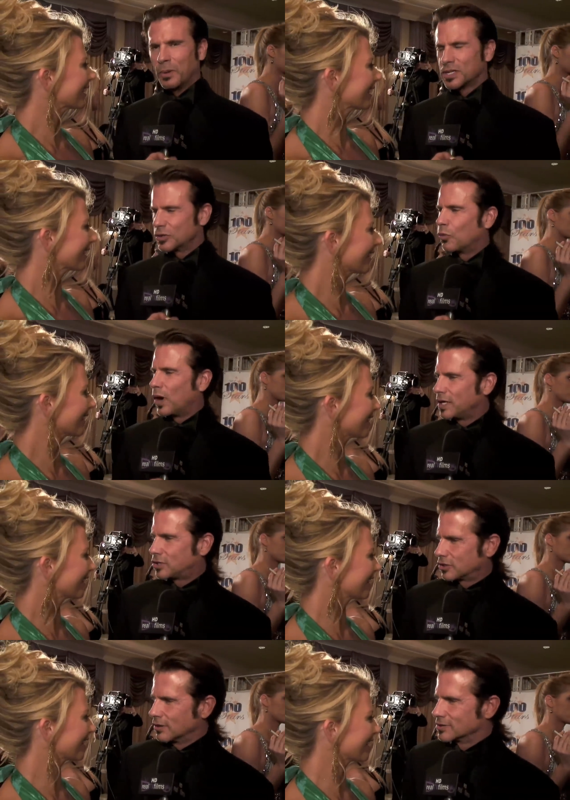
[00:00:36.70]
Speaker 1: a bunch of
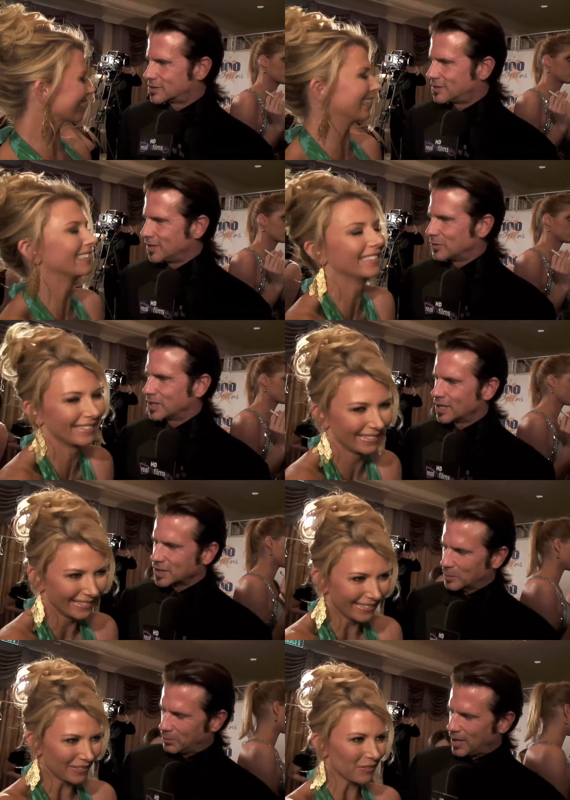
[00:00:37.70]
white shirts, you know, to get
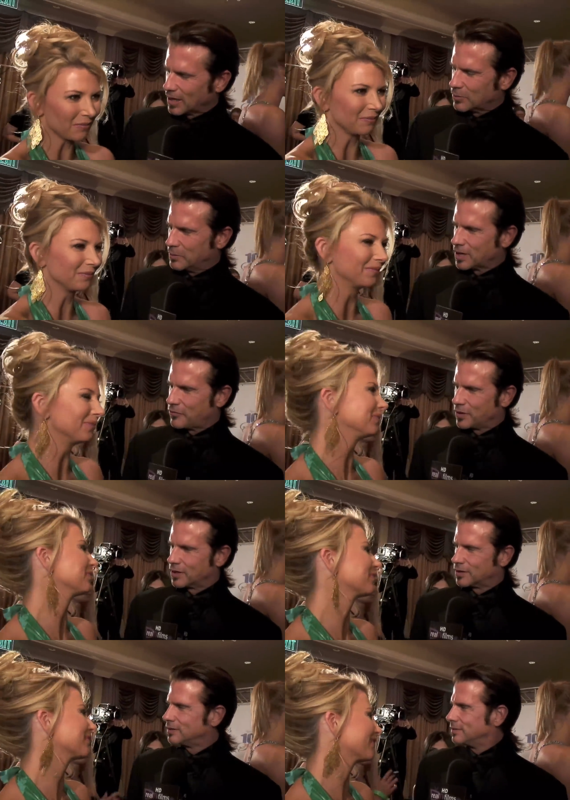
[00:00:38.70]
to the black one, but I
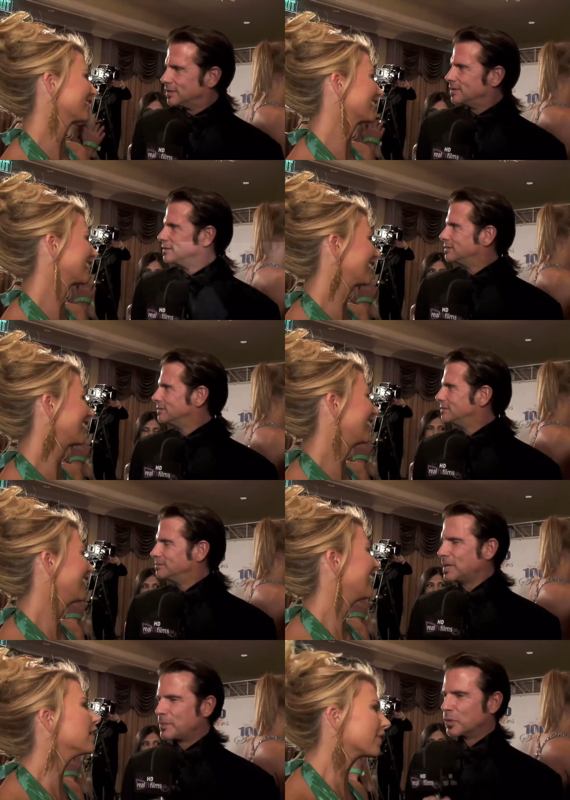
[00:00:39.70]
figured
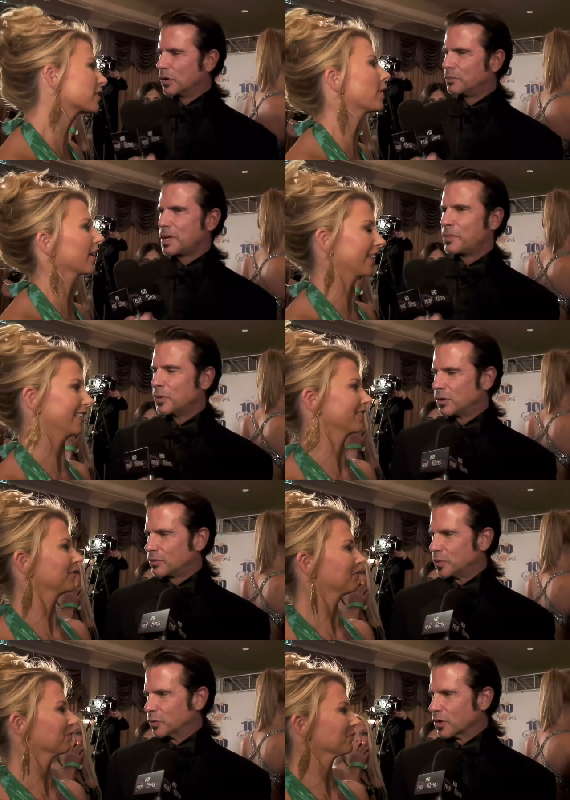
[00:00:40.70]
maybe, we'll, maybe we'll,
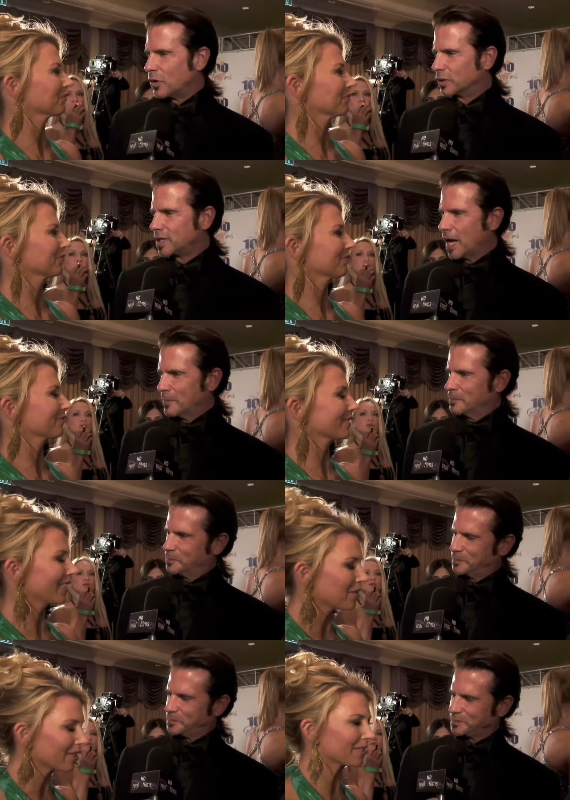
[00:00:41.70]
we'll roll with that.
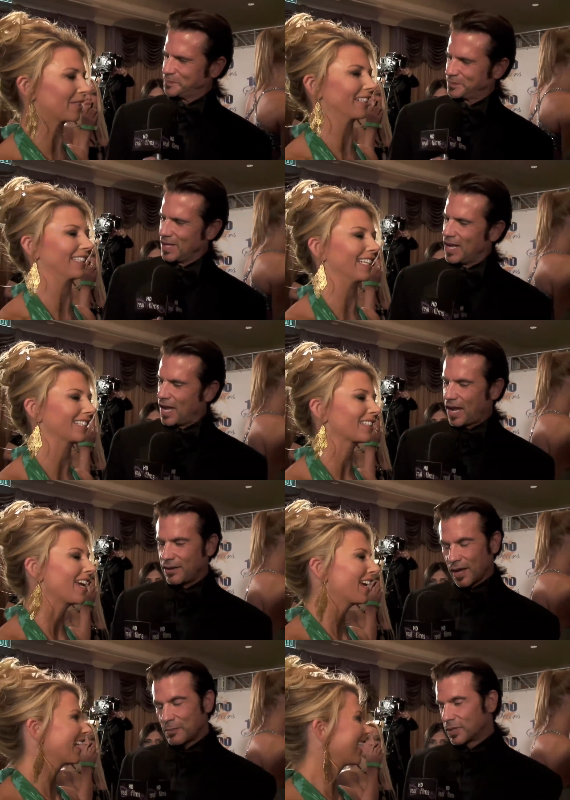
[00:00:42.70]

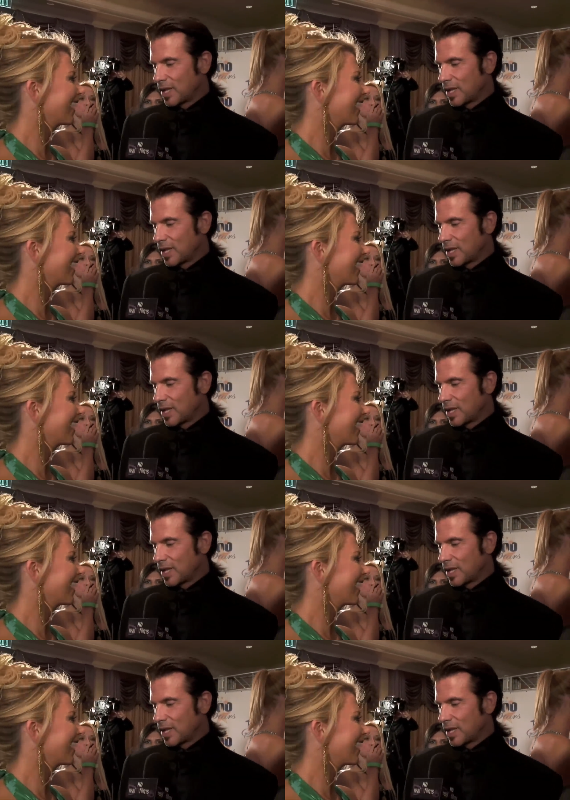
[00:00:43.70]
And I'm